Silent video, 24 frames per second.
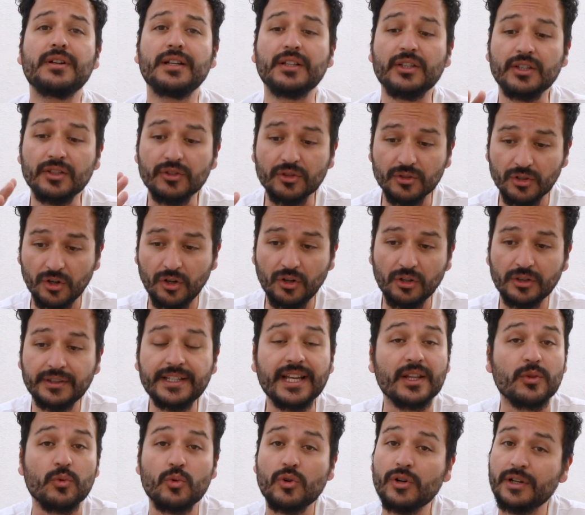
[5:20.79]
and all
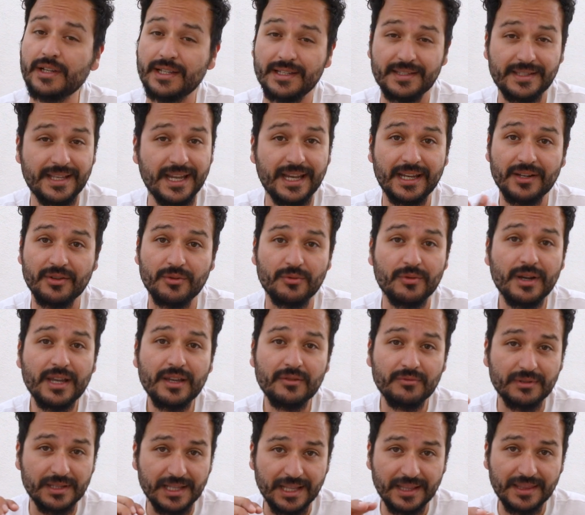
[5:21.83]
that work is taken away
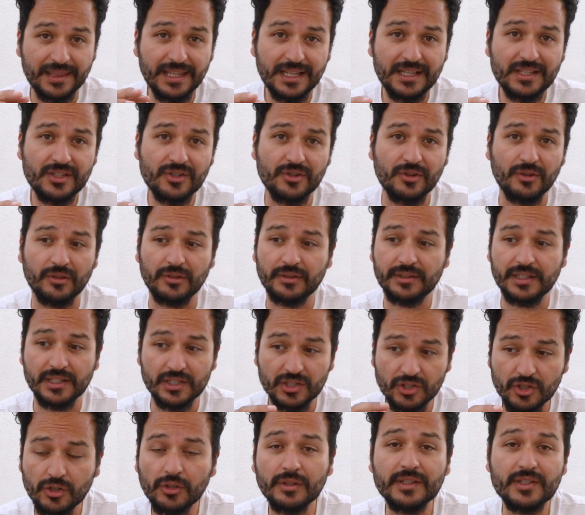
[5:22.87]
with a thick sole. The
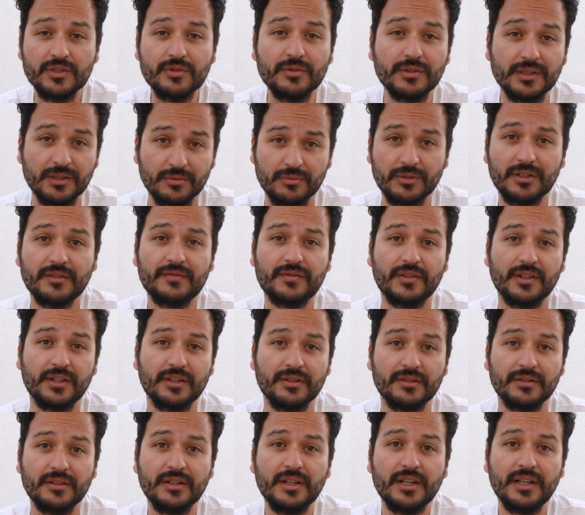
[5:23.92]
sole is doing the work for
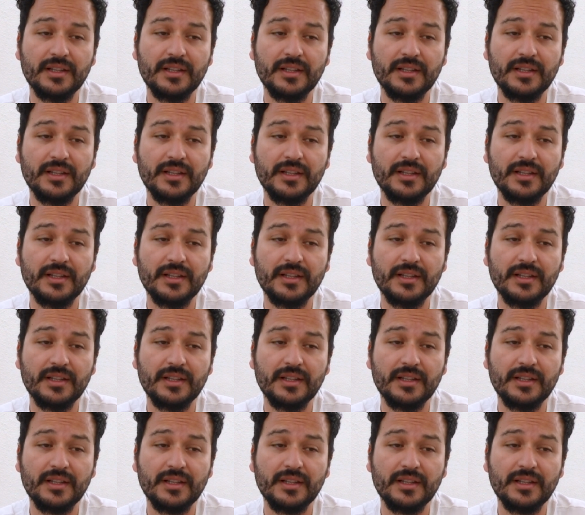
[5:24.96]
you.